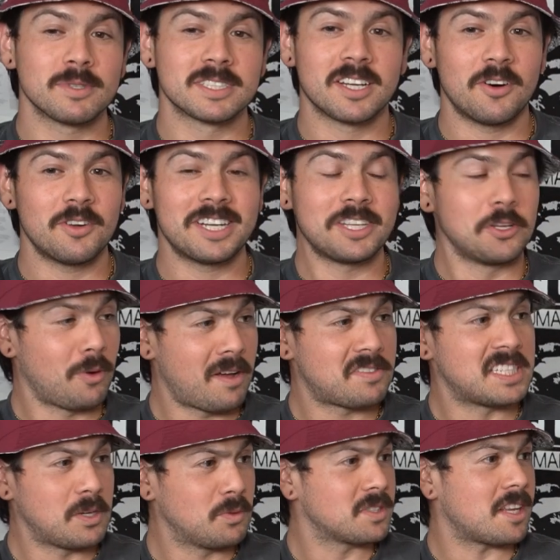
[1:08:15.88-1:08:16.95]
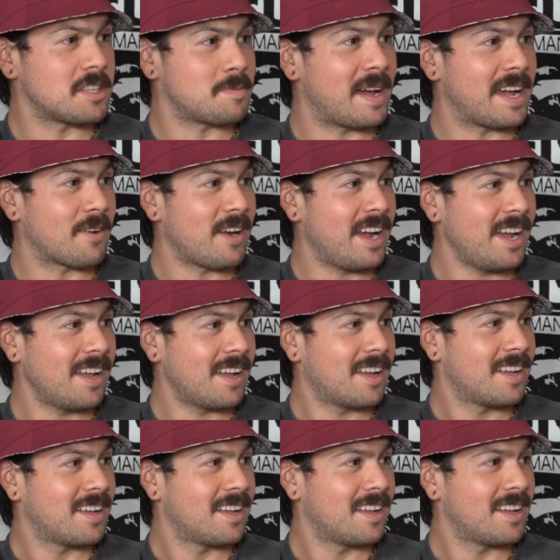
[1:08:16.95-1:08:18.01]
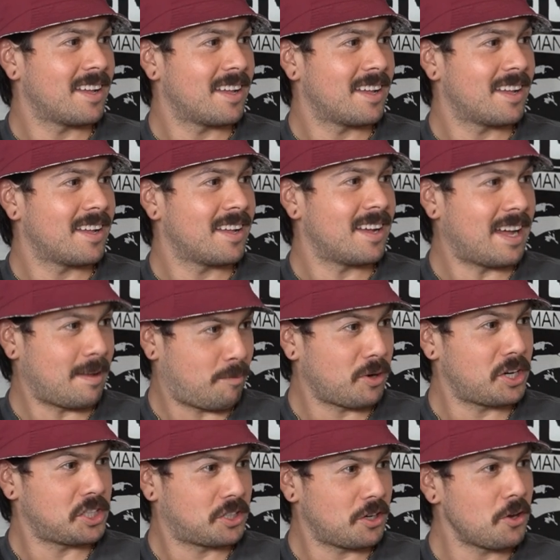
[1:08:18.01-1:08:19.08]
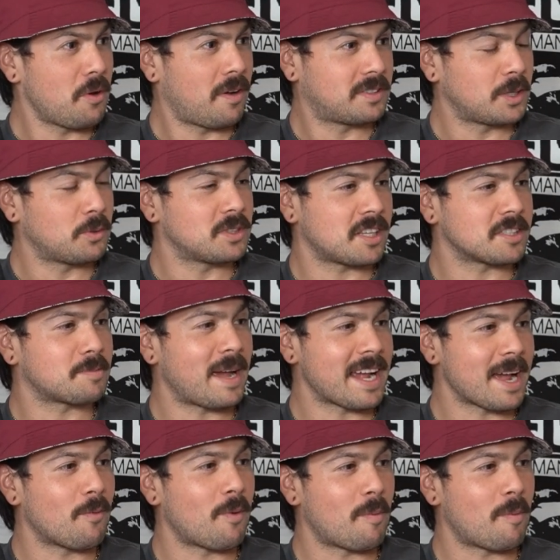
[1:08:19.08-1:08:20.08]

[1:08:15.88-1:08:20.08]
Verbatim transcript: was goated. UFC was on Spike, right? Really? I'm pretty sure UFC was on Spike at